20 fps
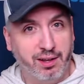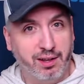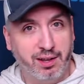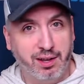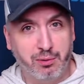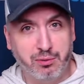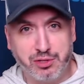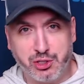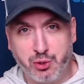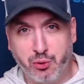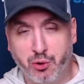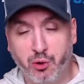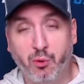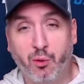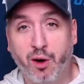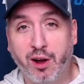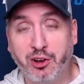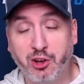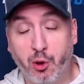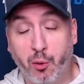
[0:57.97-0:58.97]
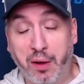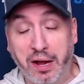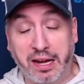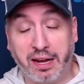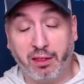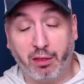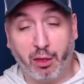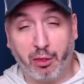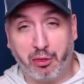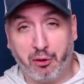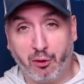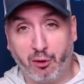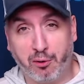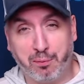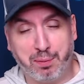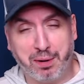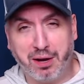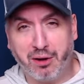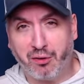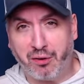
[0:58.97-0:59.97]
It was two to one going into the
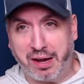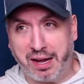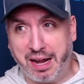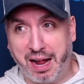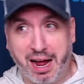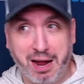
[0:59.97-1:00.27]
third period.